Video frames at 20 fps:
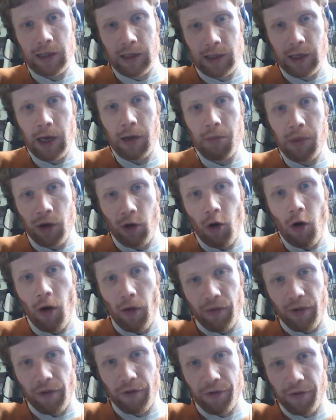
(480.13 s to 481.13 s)
a statement
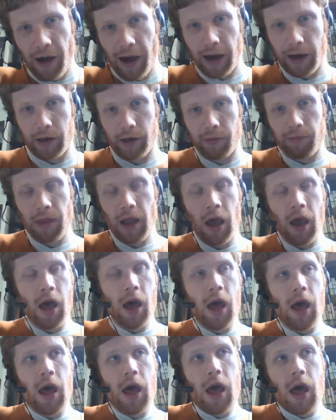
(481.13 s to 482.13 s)
of fact.
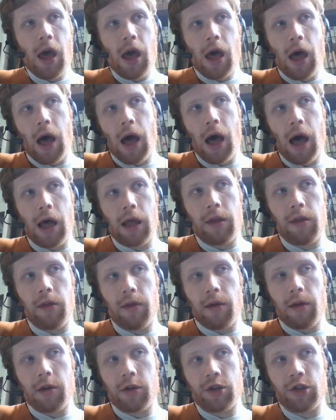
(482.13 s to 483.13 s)

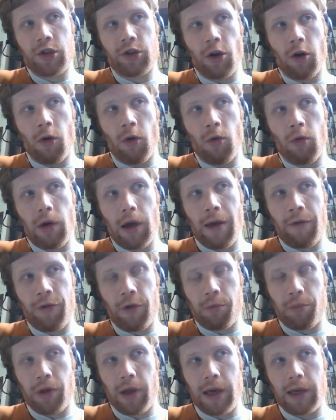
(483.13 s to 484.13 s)
And so if
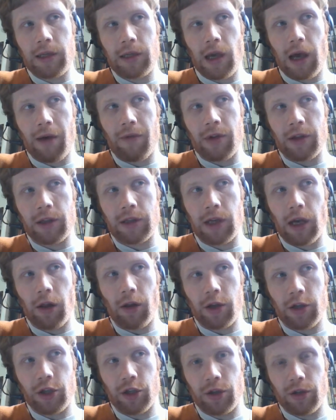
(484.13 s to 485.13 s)
the police have
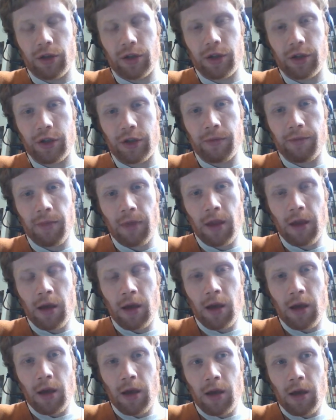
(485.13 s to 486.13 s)
intelligence
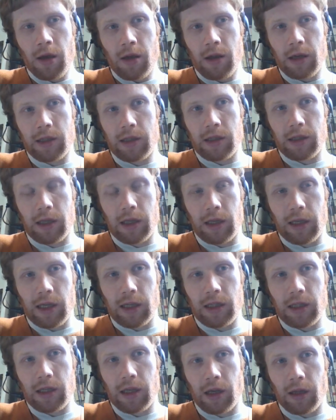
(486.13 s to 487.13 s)
that
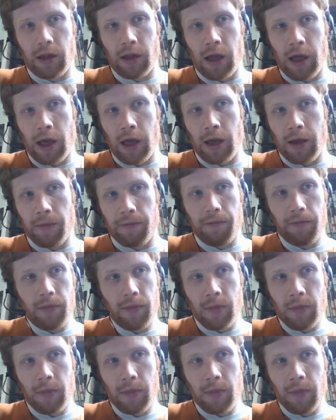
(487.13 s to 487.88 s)
statistically